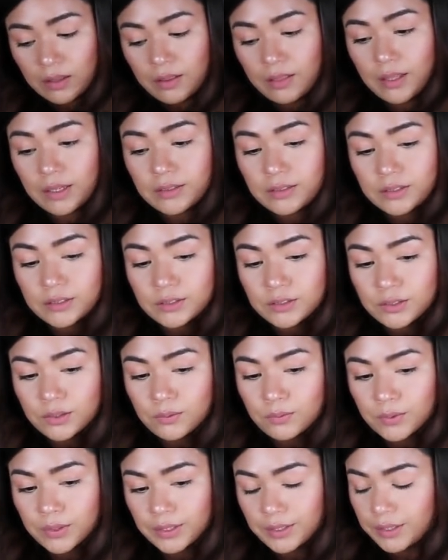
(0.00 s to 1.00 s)
That is
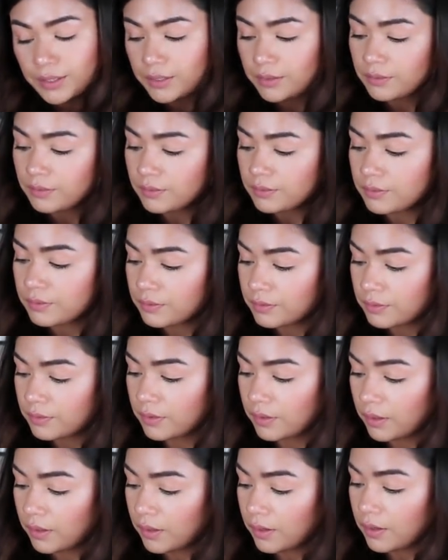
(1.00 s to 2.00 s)
your reading,
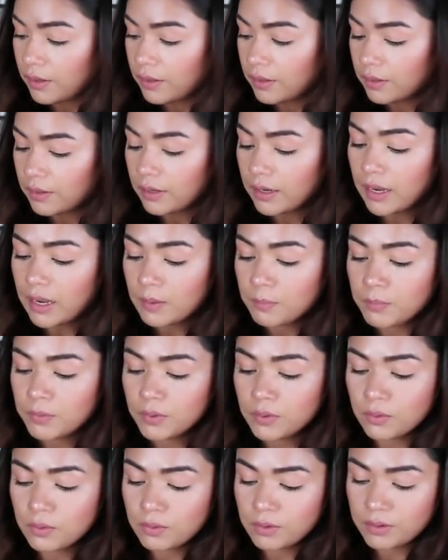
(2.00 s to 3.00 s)

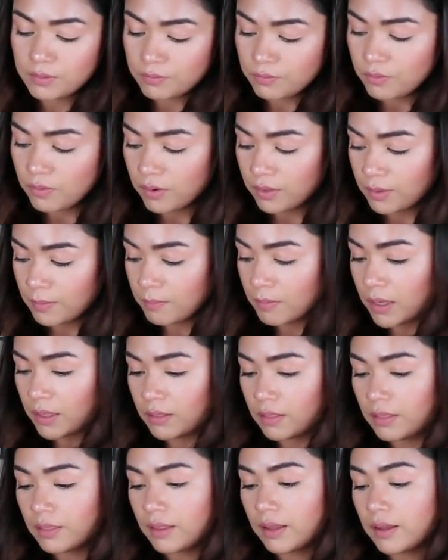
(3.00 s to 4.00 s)
Capricorn, for the
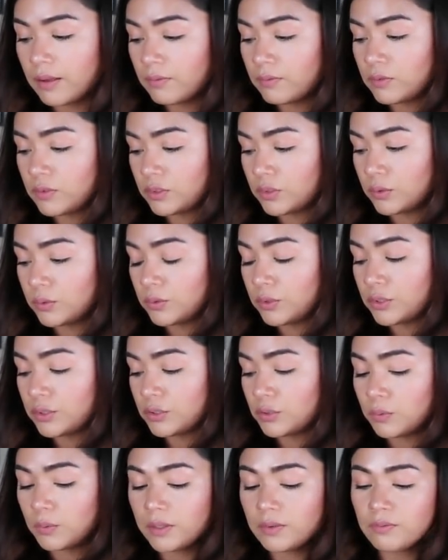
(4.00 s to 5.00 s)
month of June, your
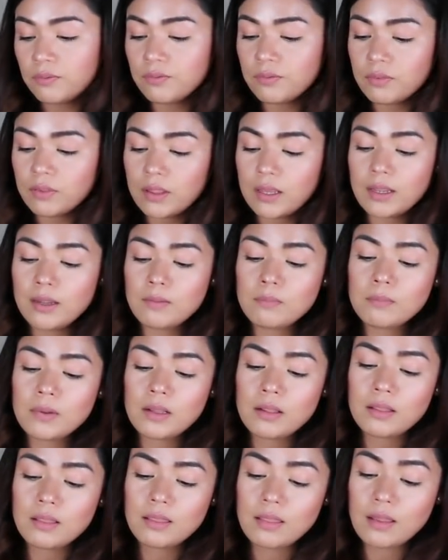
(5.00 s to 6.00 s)
twin
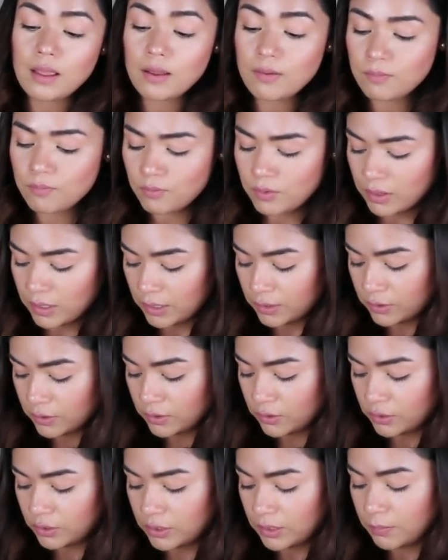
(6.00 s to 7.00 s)
flame love
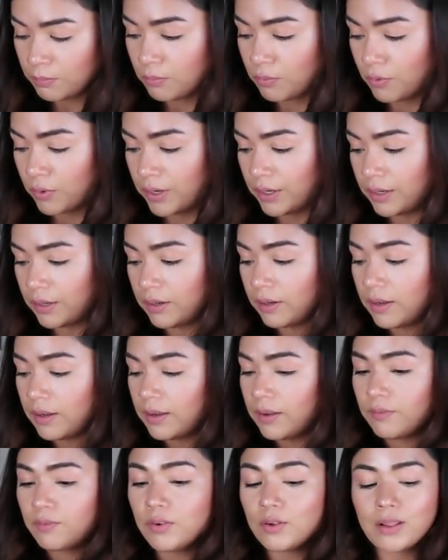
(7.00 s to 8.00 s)
relationship reading.
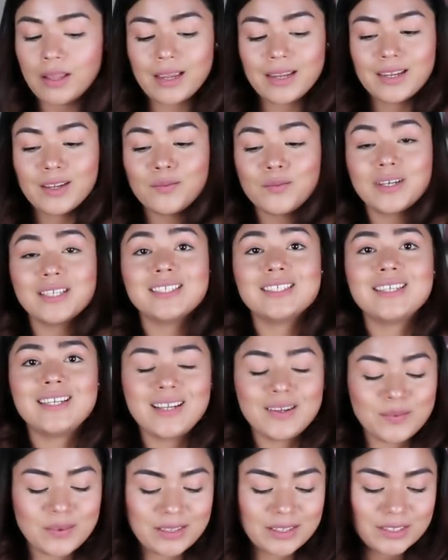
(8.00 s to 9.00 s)
If you like and
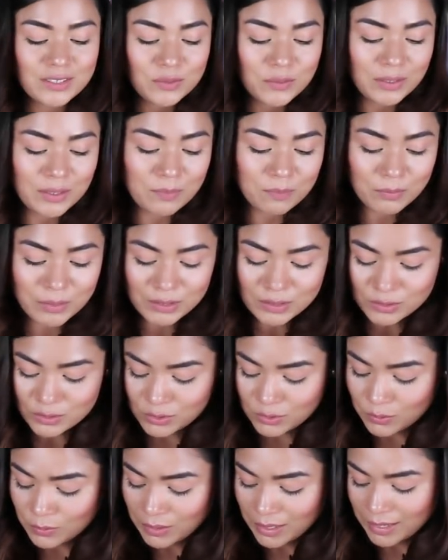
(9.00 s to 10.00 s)
resonate with this reading, please
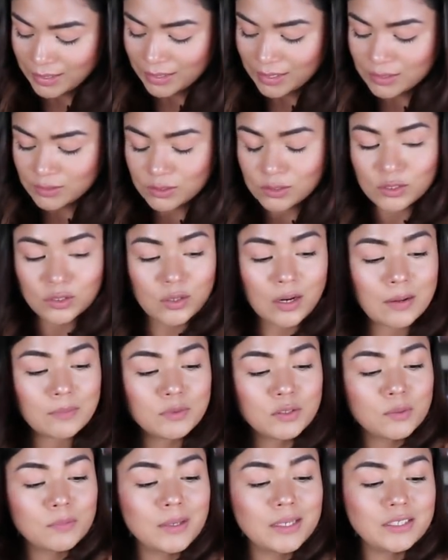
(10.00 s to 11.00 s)
do like and
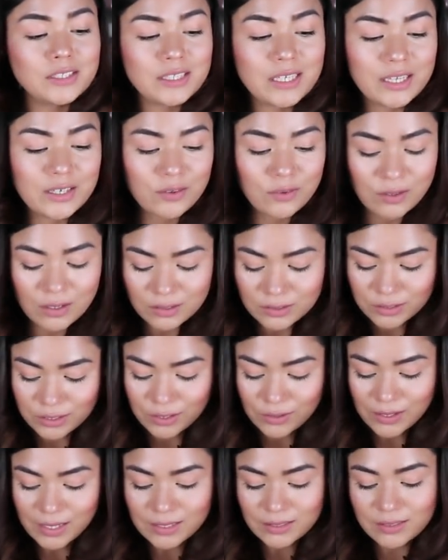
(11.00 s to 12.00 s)
subscribe to my channel. I'll
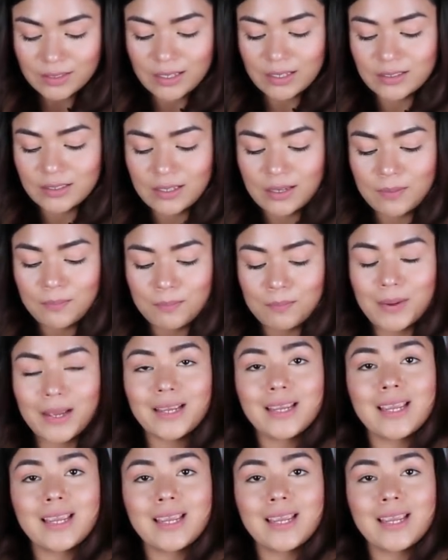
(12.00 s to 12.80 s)
see you guys next time. Bye,